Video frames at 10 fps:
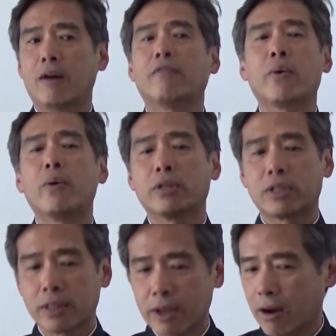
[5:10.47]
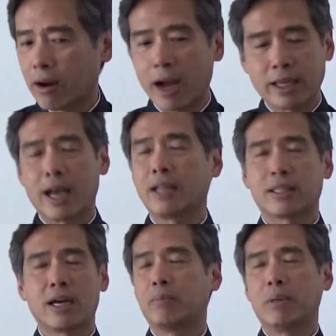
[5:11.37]
of course, I can't
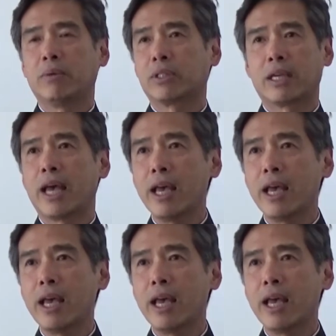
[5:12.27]
tell people, say,